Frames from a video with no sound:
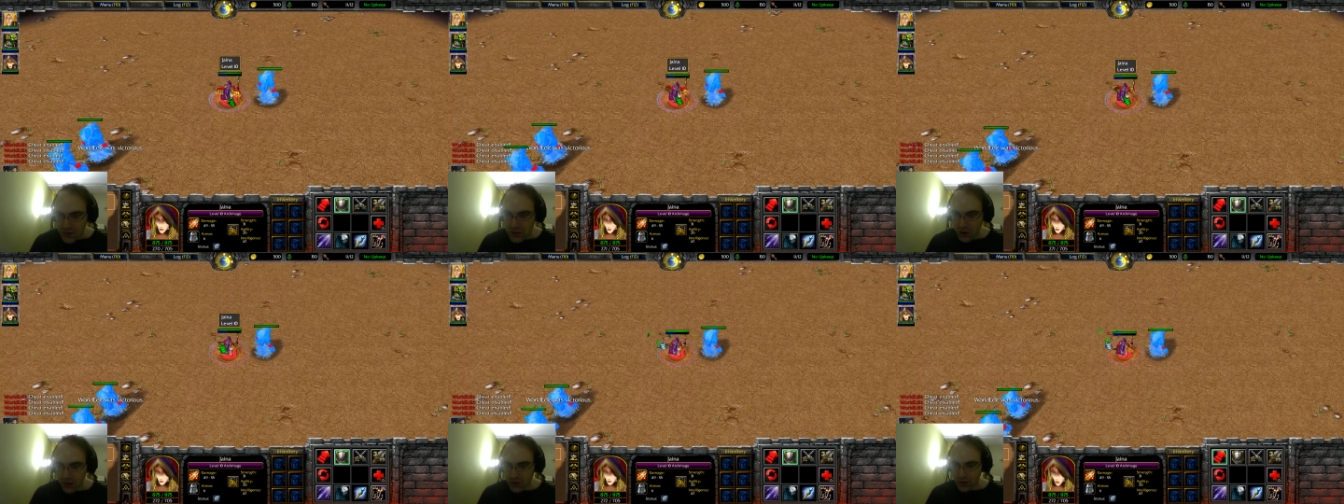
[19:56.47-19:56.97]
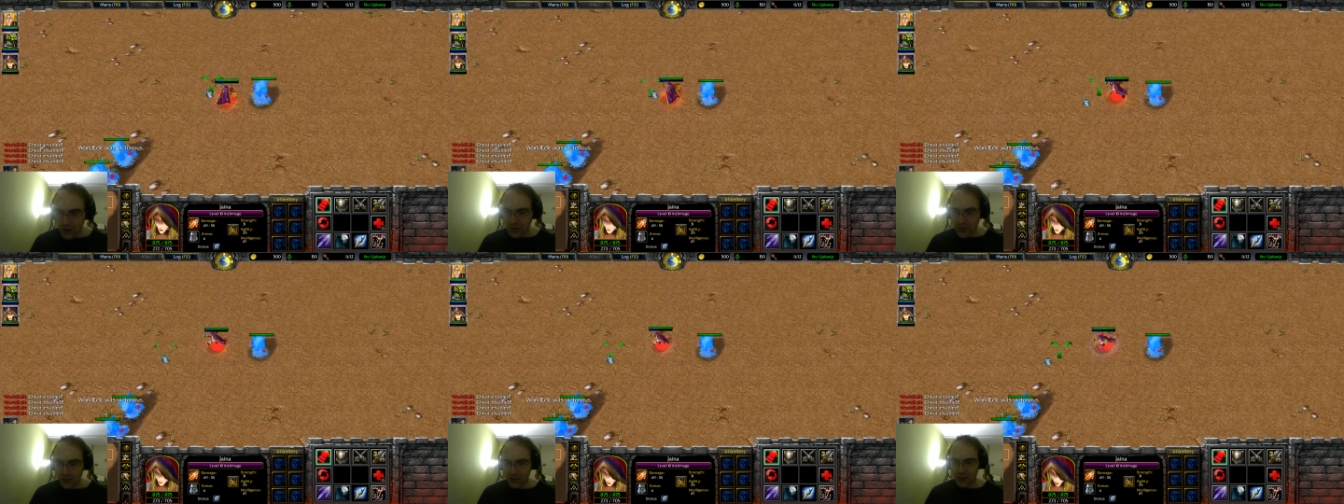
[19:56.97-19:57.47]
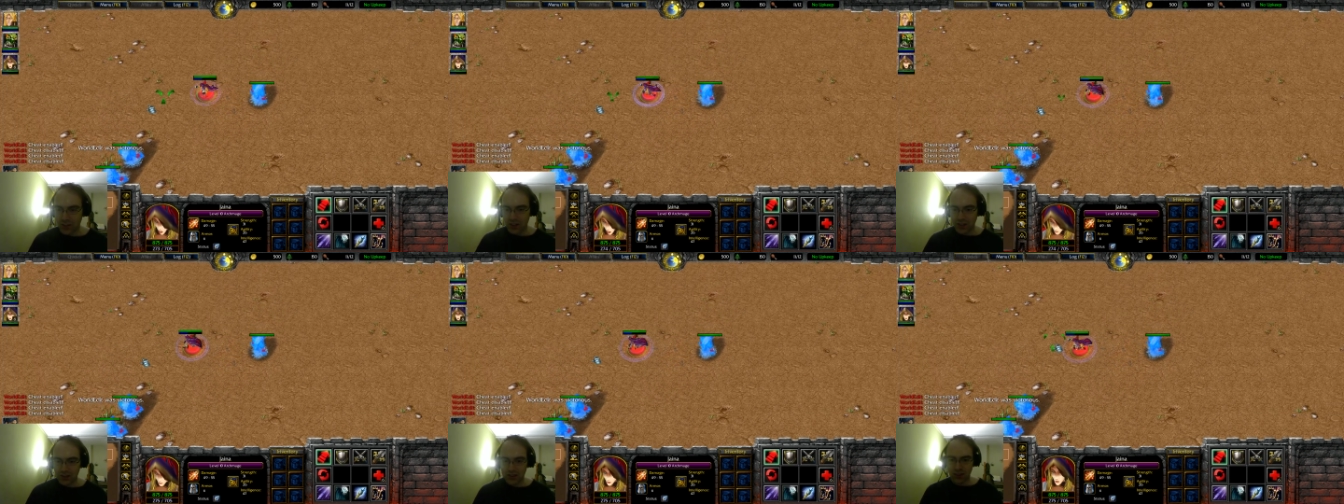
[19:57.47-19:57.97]
So, it's kind of a
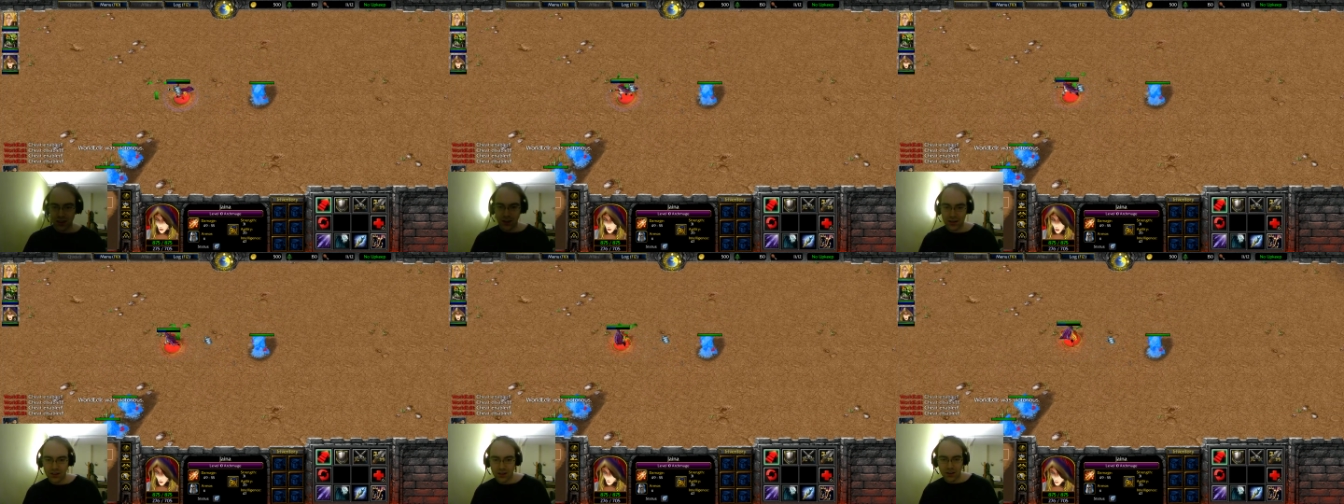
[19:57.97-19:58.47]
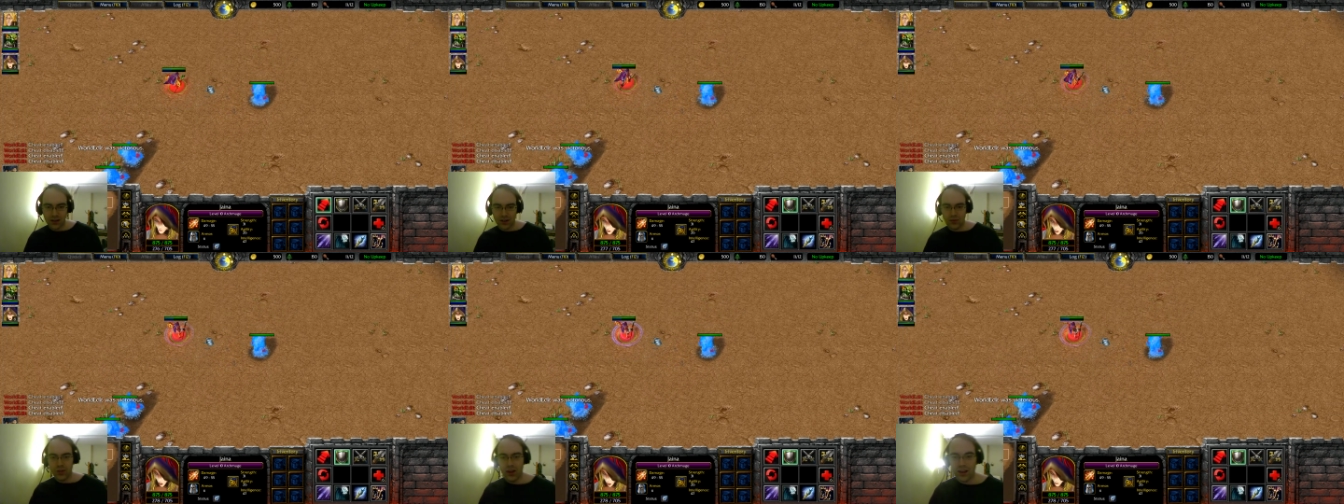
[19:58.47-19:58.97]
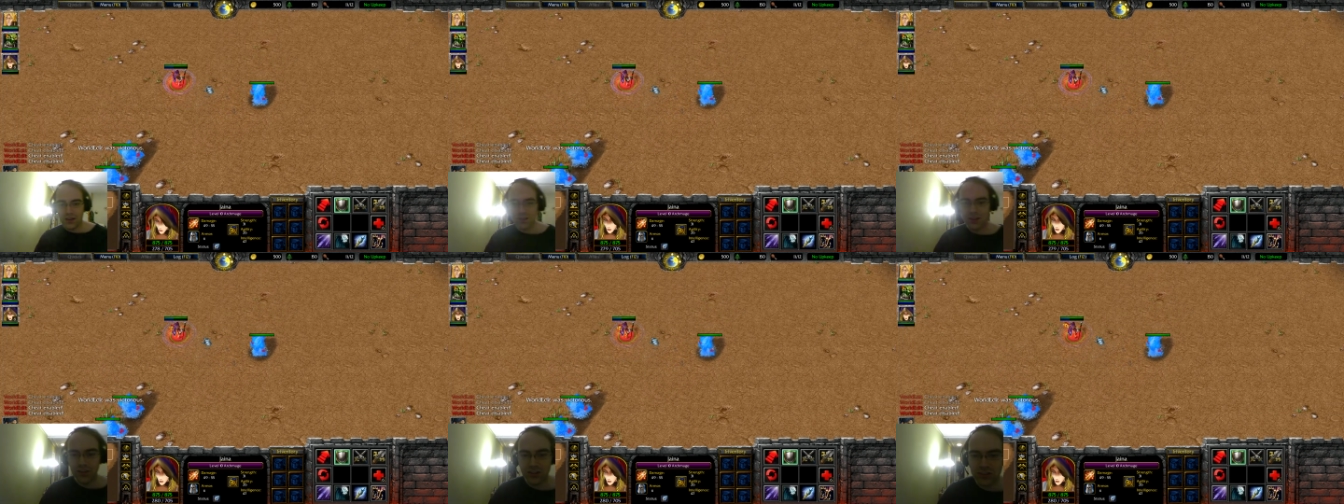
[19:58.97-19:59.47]
curious thing. And,
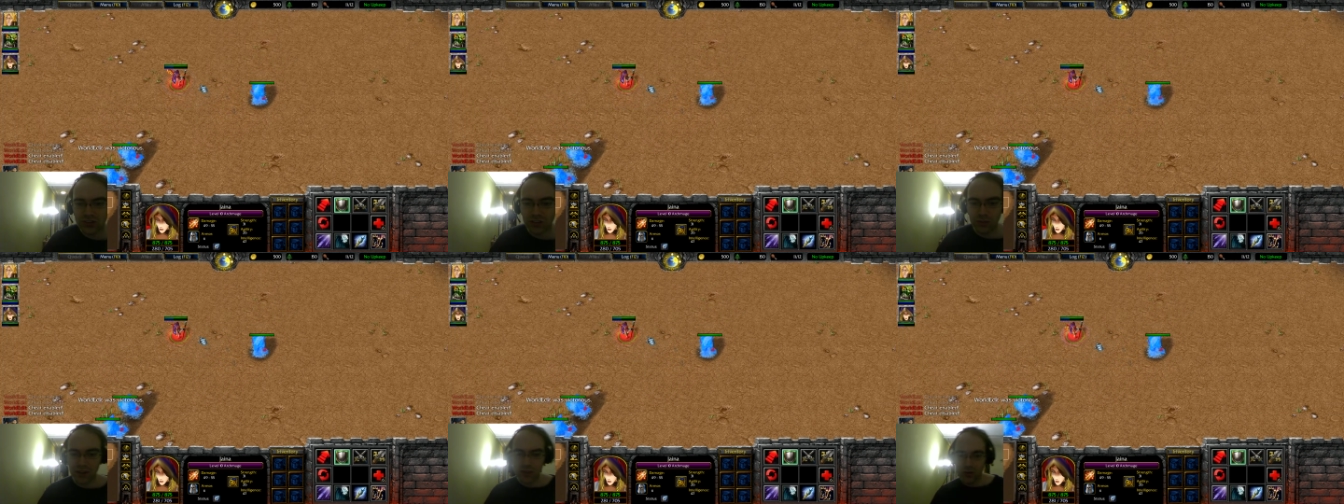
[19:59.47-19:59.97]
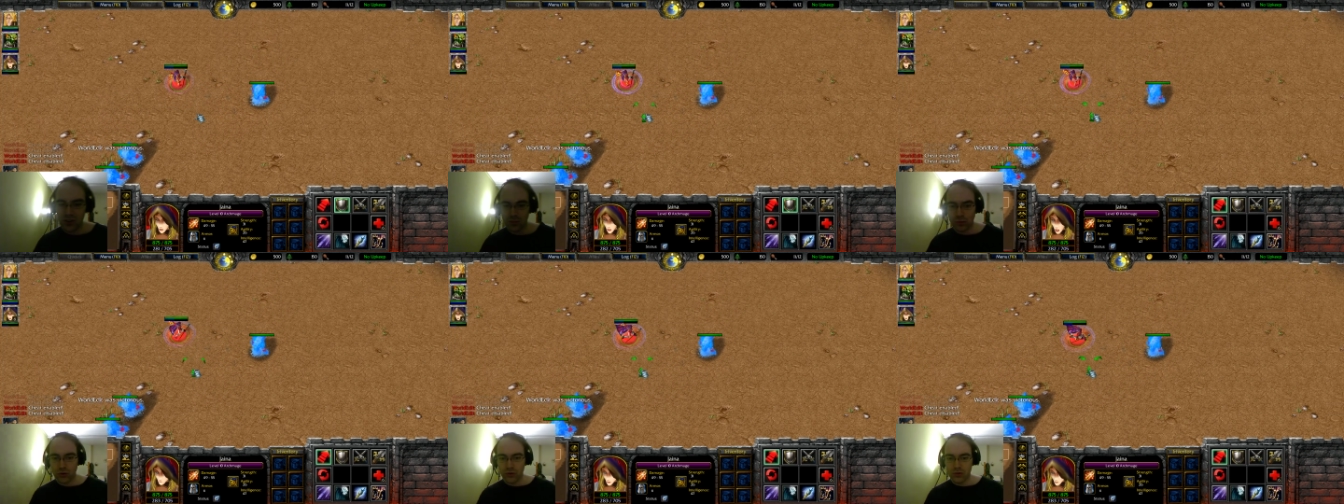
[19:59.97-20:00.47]
this is something you can improve